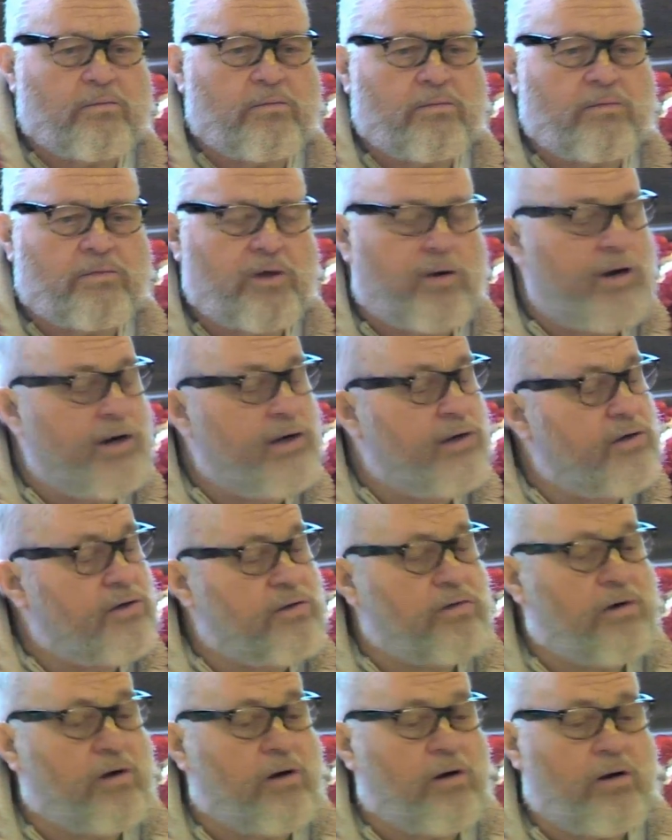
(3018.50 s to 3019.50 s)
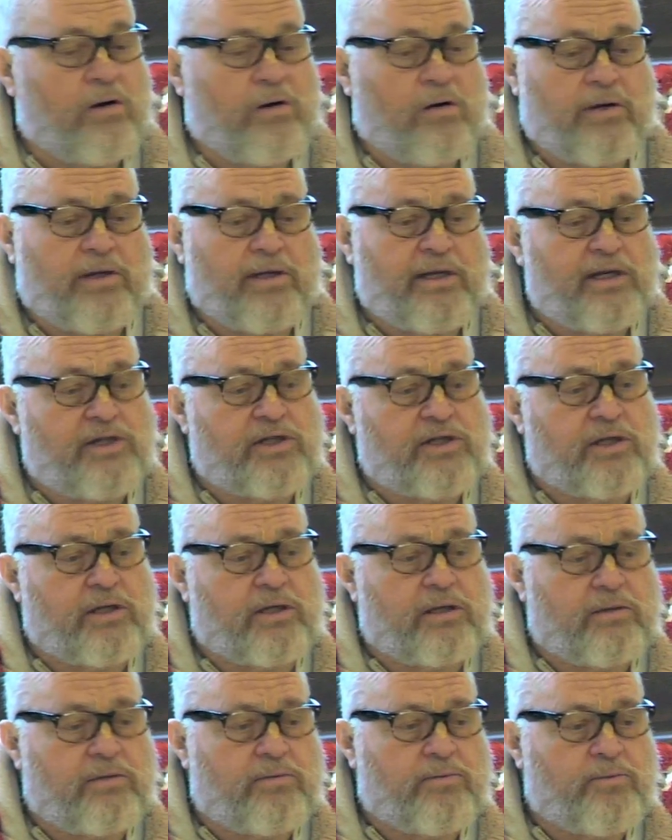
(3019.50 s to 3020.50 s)
So I used to go and
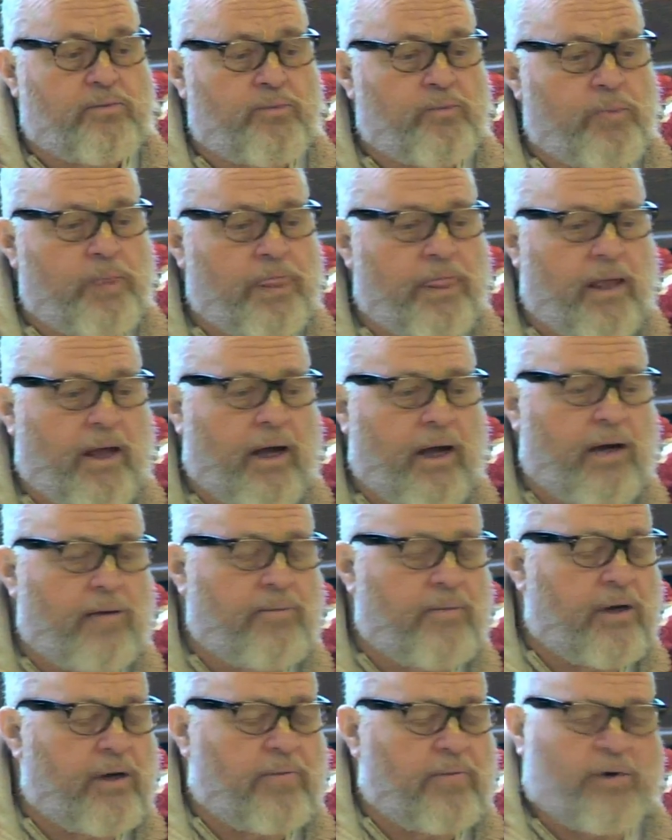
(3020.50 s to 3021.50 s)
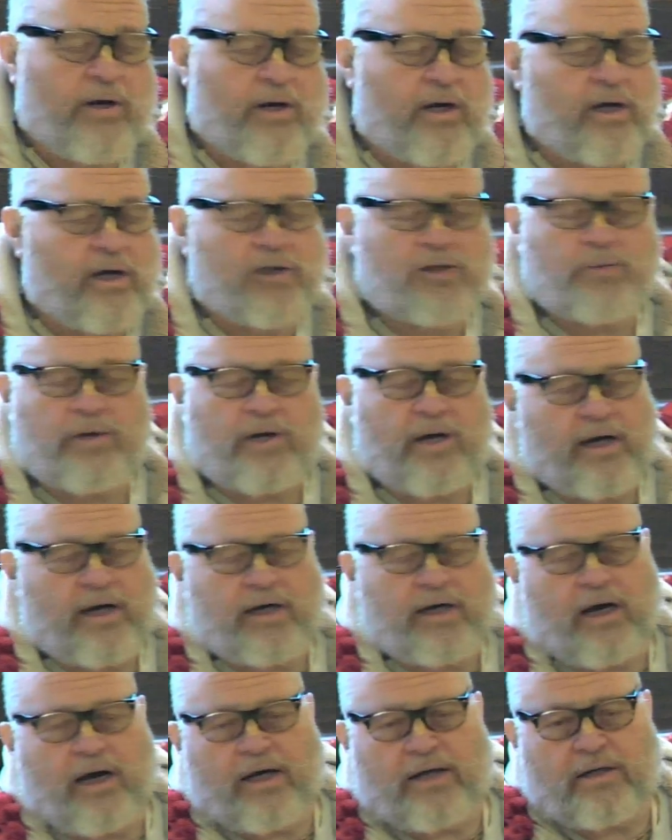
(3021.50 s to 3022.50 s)
listen. Because when I
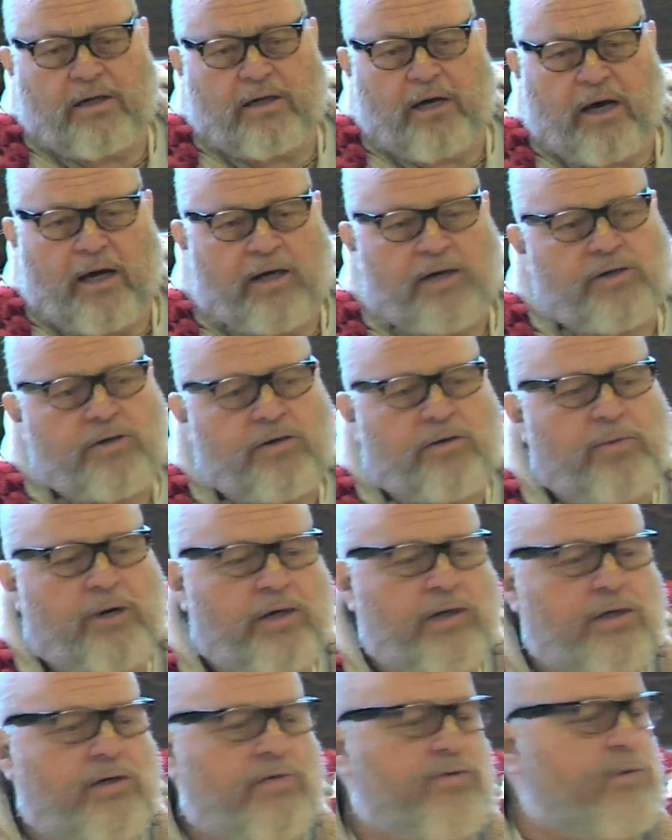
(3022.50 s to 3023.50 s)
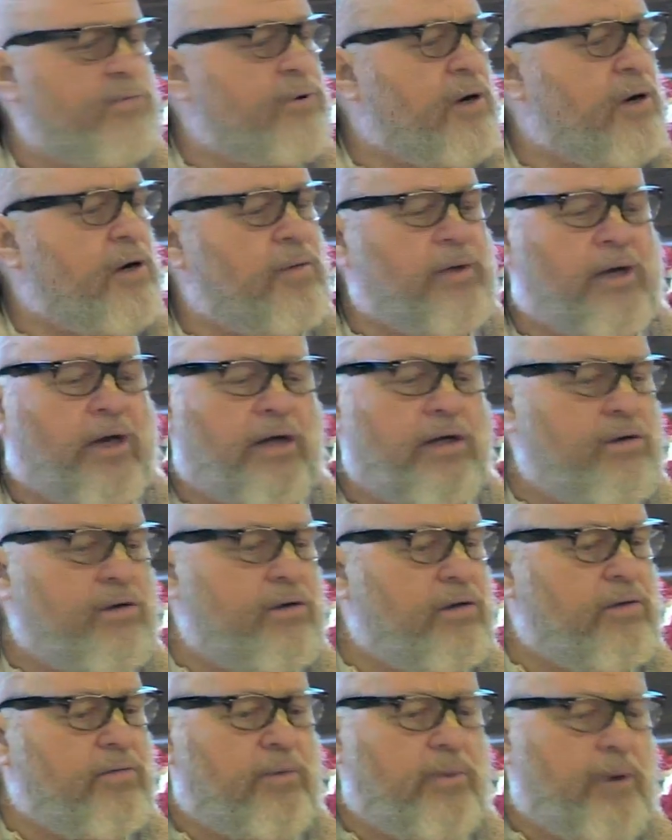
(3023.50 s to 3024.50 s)
got Gayatri mantra from Prabhupada, I
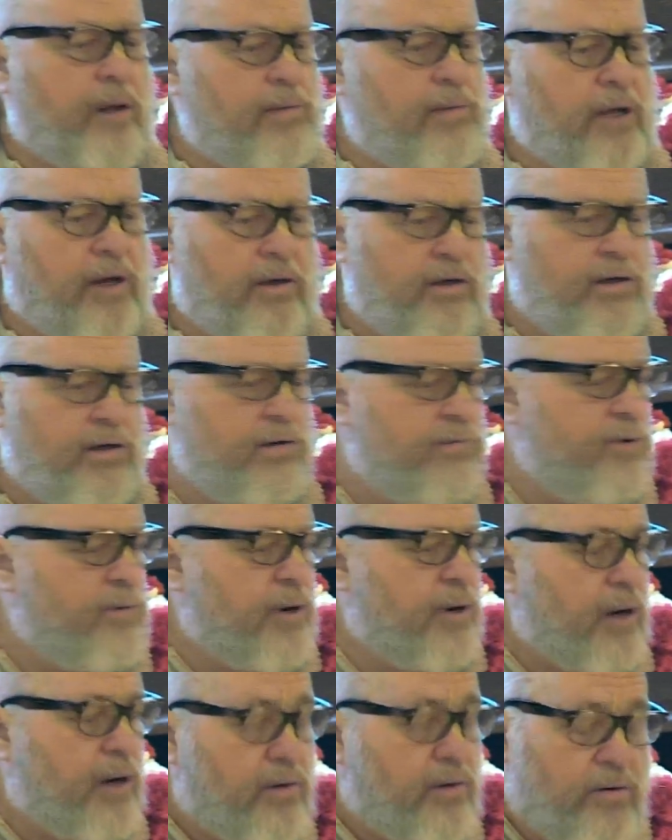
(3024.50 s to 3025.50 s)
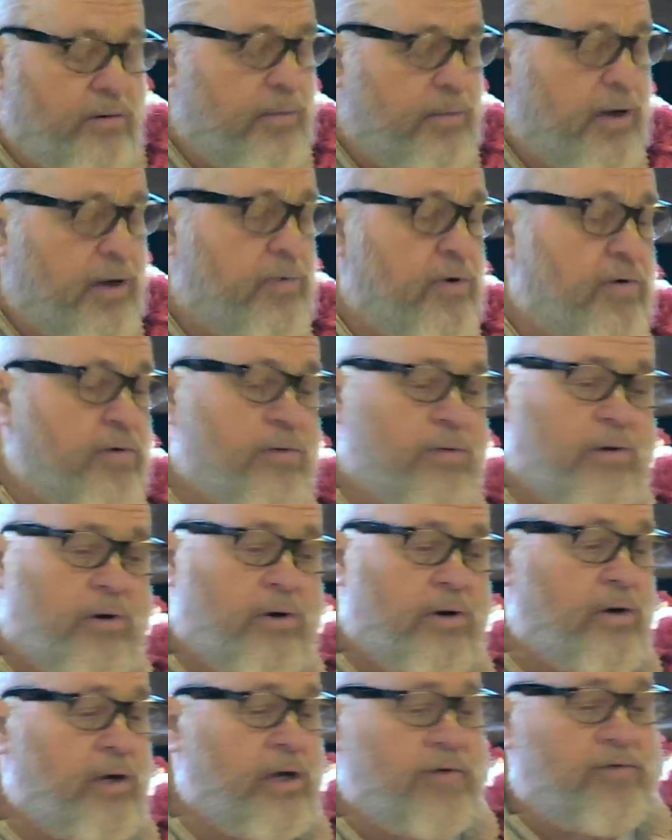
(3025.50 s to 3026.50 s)
couldn't remember
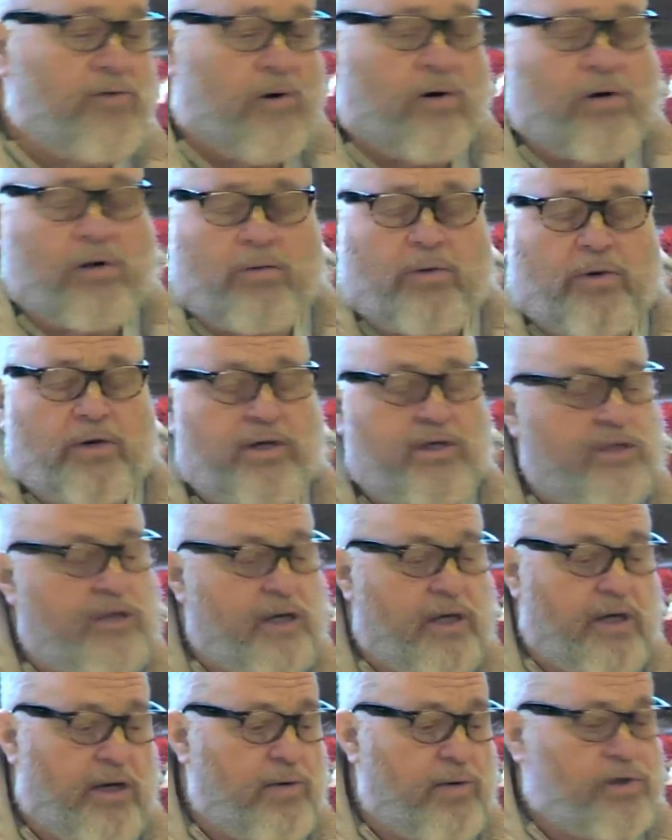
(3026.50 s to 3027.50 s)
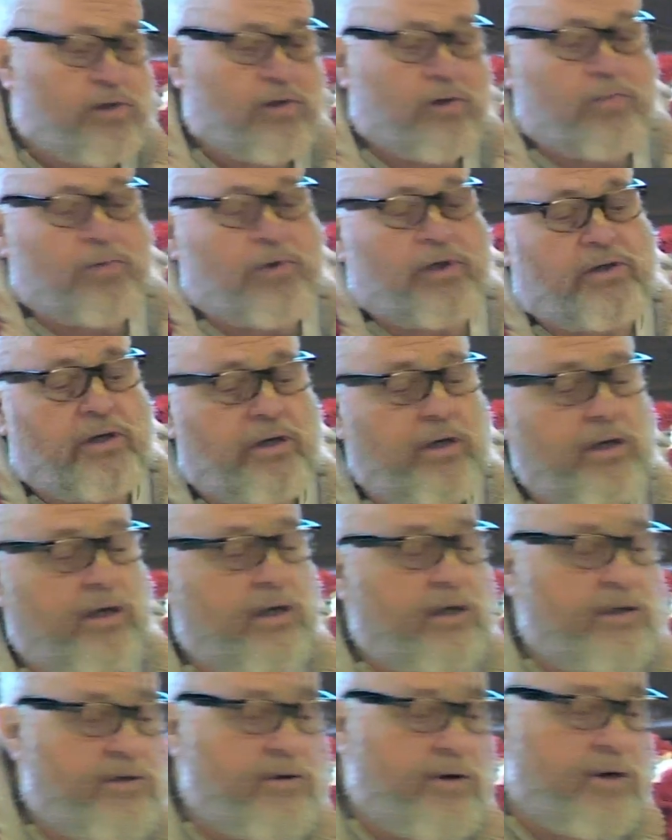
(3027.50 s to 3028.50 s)
even hardly what he said. I was so much
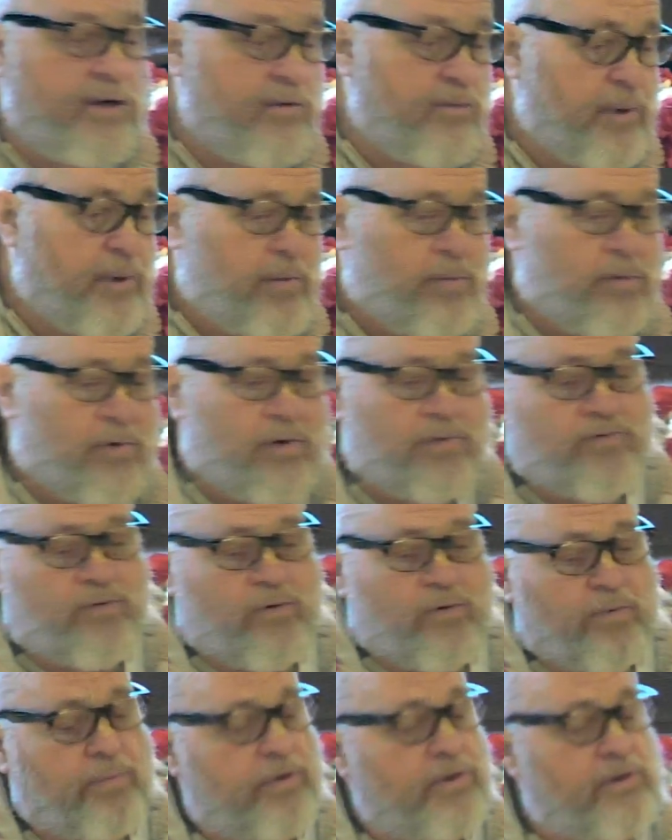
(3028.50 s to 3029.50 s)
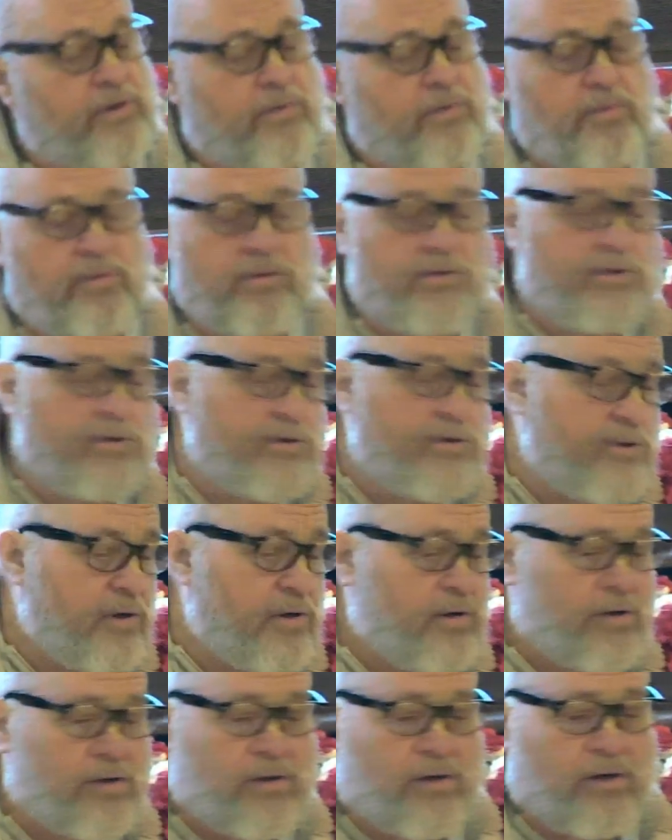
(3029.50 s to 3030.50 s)
trying to remember the 4 principles and trying to
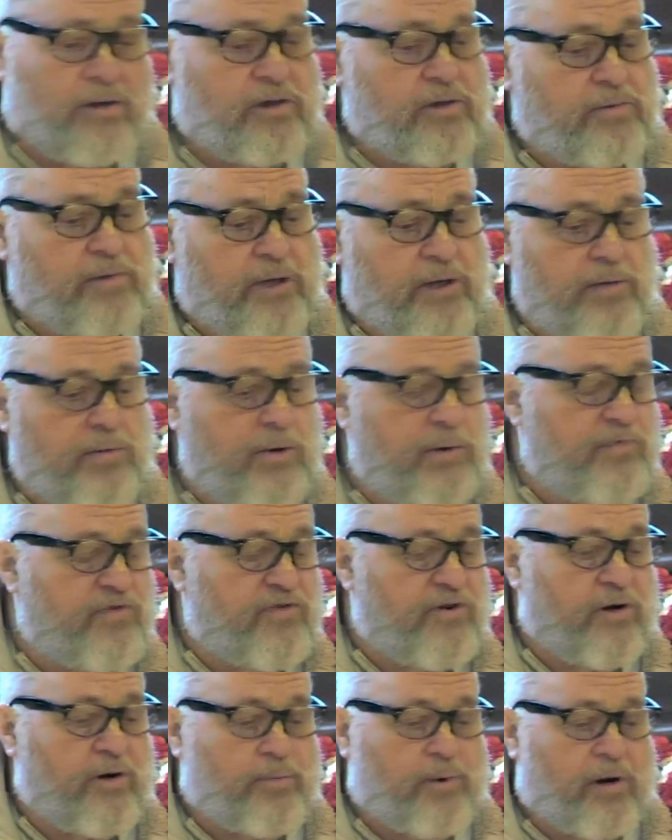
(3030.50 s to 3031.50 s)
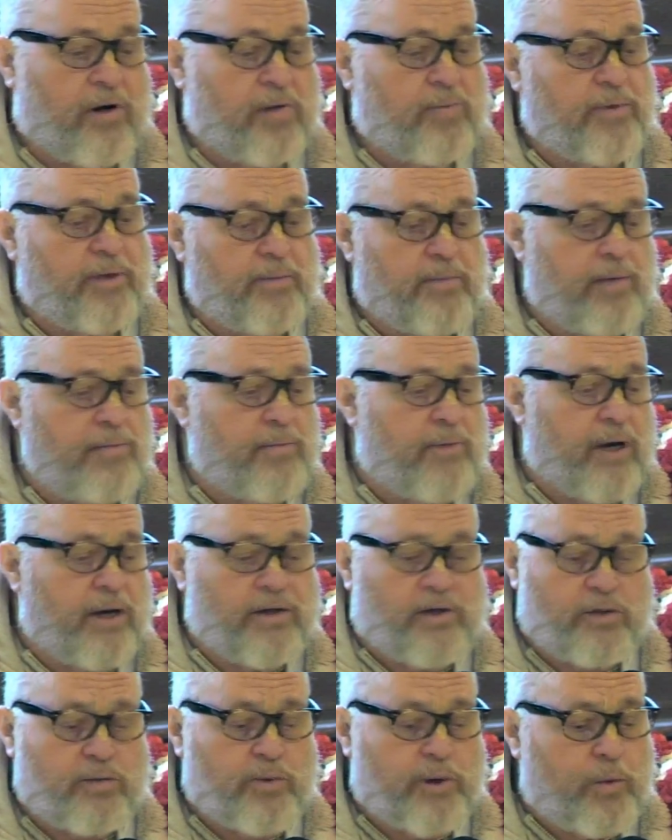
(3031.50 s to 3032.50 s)
decide. And when in front of Prabhupada, my mind
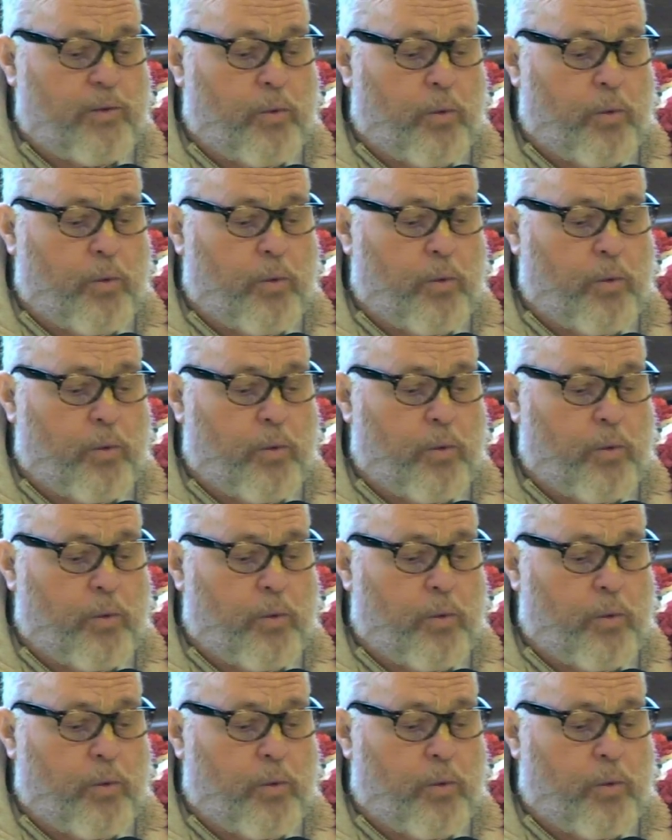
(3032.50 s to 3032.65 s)
just went